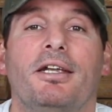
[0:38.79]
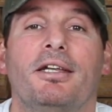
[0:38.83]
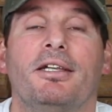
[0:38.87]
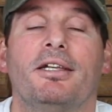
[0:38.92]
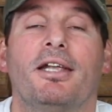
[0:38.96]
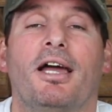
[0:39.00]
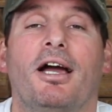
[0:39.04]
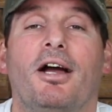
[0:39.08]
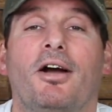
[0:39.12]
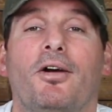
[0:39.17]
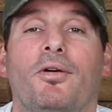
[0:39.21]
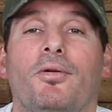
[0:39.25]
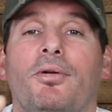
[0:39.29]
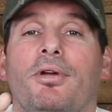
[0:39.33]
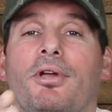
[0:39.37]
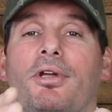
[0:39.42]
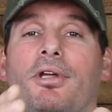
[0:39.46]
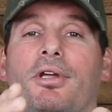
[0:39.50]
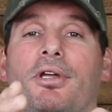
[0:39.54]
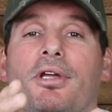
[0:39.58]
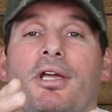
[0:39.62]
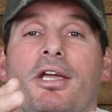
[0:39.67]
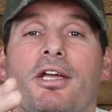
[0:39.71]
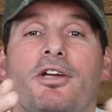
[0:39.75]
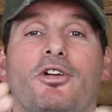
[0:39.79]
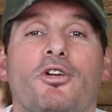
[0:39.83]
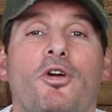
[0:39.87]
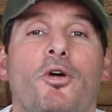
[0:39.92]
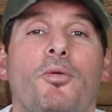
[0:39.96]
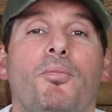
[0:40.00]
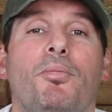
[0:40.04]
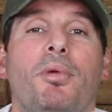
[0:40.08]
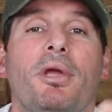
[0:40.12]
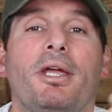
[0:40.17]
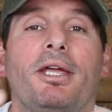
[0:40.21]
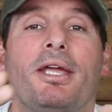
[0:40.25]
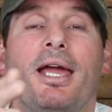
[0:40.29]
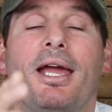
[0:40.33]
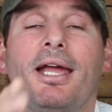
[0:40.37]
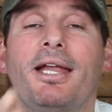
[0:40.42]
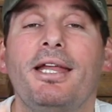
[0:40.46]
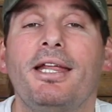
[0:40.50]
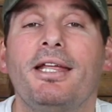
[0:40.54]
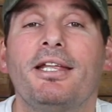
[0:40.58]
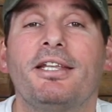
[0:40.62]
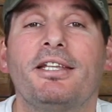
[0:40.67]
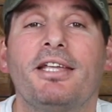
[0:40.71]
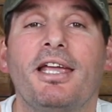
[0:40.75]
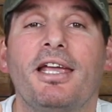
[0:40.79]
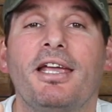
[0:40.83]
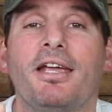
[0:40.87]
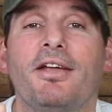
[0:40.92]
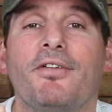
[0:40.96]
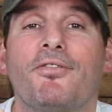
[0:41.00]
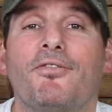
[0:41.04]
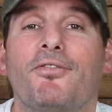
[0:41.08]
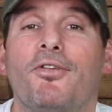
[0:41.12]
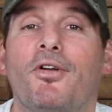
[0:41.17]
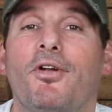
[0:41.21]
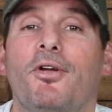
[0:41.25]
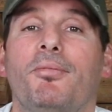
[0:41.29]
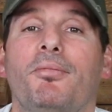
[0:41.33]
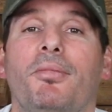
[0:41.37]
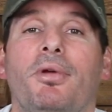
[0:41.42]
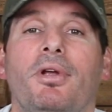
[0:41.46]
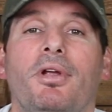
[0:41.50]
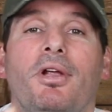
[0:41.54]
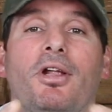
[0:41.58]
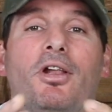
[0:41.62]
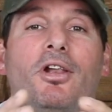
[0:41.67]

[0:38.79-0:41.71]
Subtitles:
Now, it could be anything from